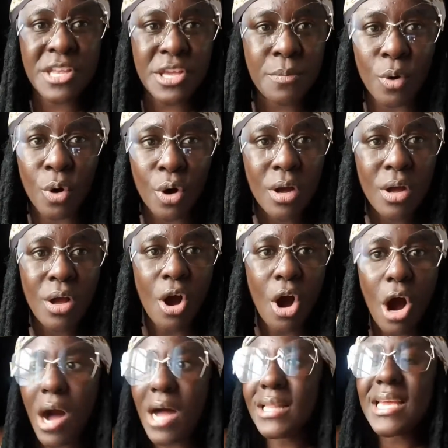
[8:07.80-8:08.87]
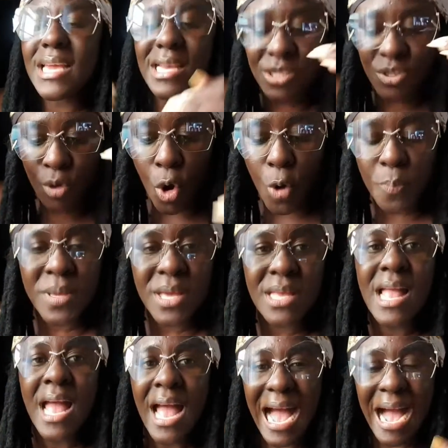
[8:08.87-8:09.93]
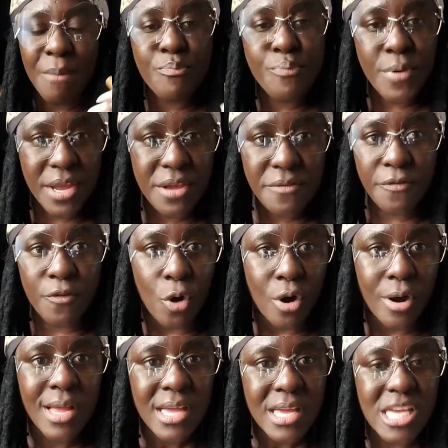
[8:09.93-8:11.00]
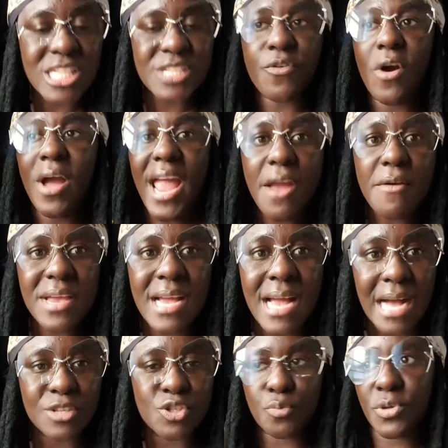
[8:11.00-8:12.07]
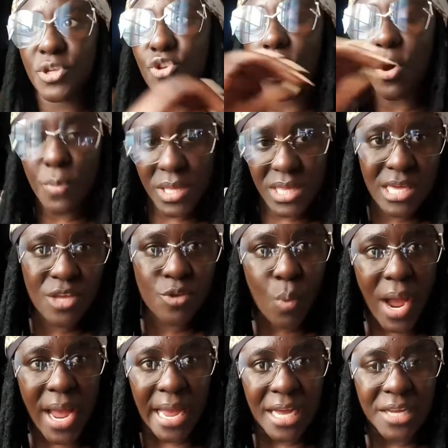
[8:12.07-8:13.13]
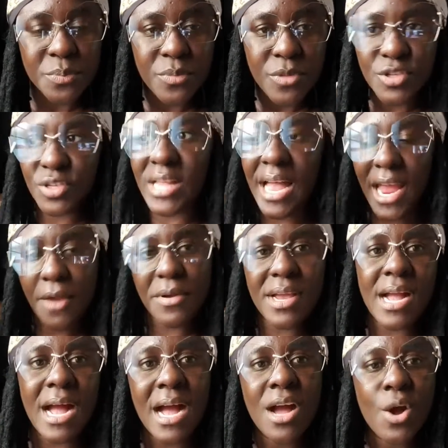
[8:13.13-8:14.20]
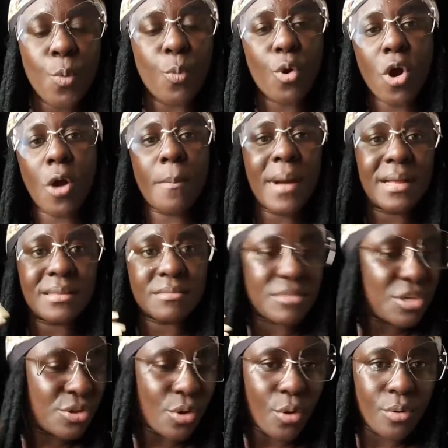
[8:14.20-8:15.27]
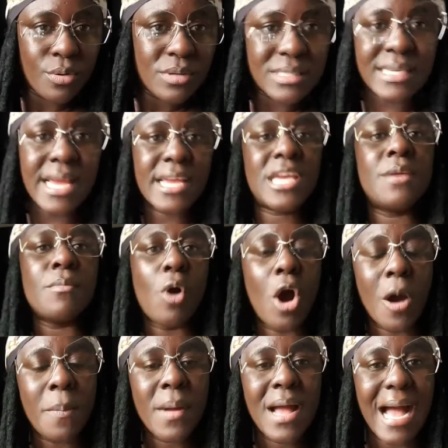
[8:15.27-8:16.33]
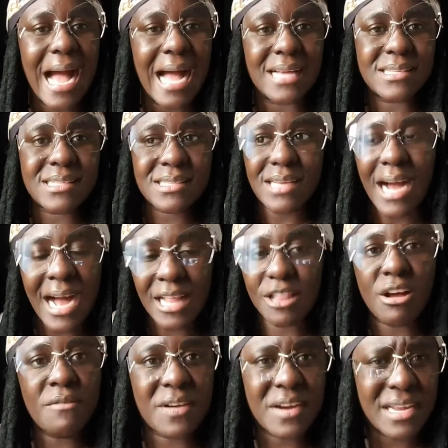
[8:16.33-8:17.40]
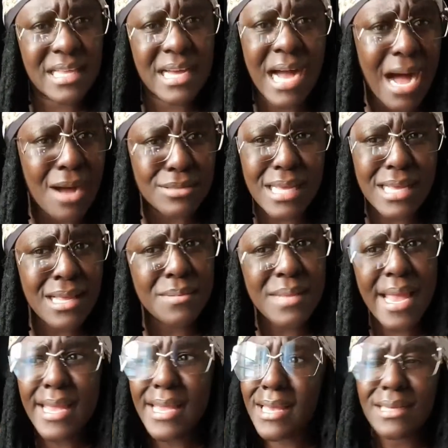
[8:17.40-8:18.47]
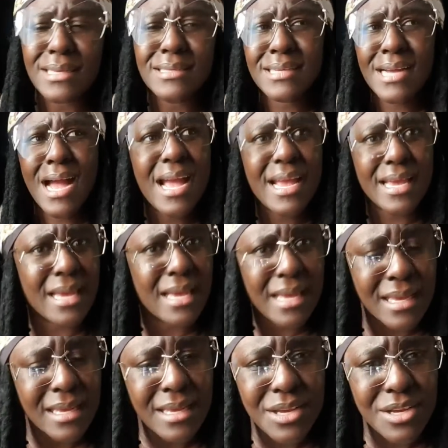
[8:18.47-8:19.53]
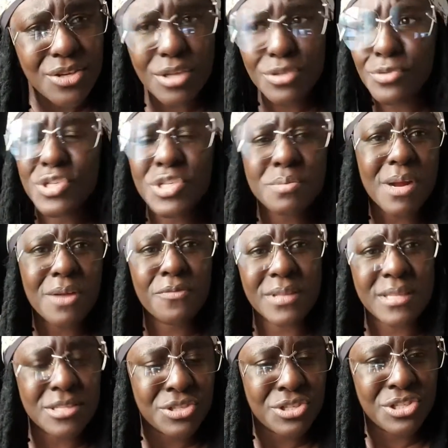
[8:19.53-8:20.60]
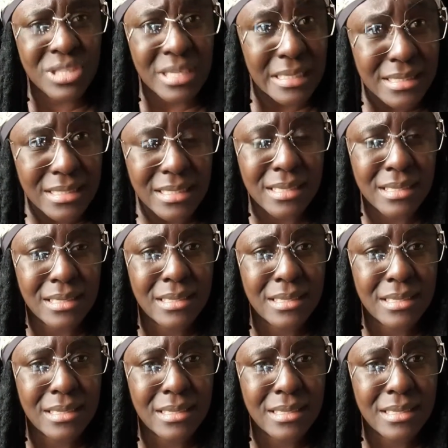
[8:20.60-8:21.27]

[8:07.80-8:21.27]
anymore. All he is hoping and praying for is for Erica to be done with Kidwire, so that Erica will come and, you know, take him up as her lover in the house. And I'm like, guy, you're too smart for this shit.